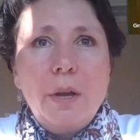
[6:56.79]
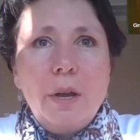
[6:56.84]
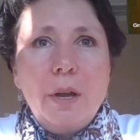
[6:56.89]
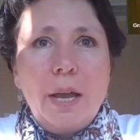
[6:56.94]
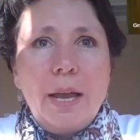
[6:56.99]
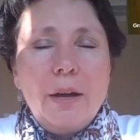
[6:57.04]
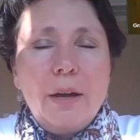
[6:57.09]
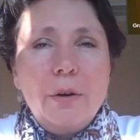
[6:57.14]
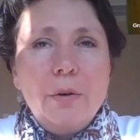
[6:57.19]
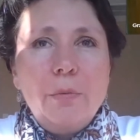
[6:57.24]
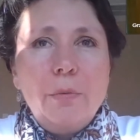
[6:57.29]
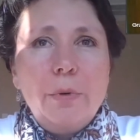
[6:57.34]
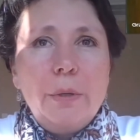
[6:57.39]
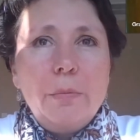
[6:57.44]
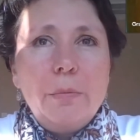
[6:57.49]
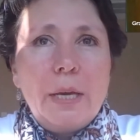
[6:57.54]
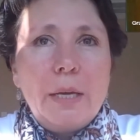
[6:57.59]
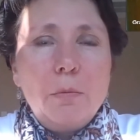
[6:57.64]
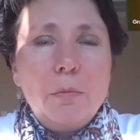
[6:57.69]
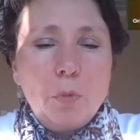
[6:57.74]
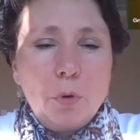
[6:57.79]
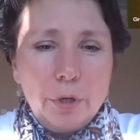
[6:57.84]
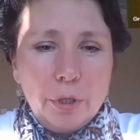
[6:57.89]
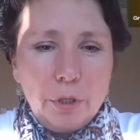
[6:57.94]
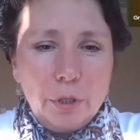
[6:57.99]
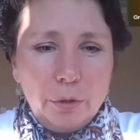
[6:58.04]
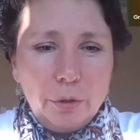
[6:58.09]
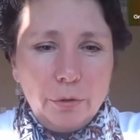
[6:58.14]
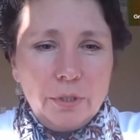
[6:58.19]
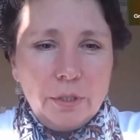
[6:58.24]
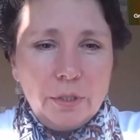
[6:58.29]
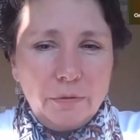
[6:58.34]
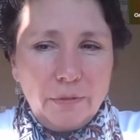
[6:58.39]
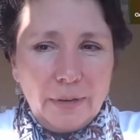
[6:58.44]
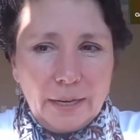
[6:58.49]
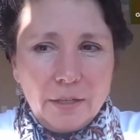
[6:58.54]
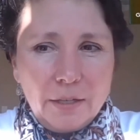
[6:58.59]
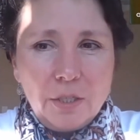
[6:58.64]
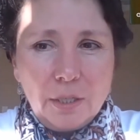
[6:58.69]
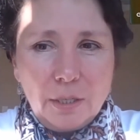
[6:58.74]
how do we make more inclusive
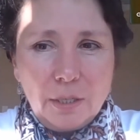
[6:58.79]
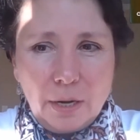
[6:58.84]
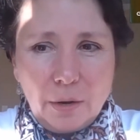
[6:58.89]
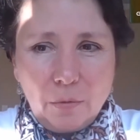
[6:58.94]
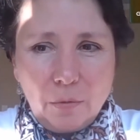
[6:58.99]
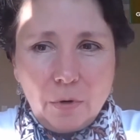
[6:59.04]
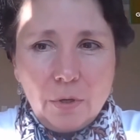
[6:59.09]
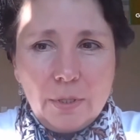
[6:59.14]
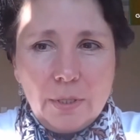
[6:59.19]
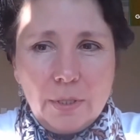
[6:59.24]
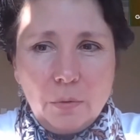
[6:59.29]
agent networks,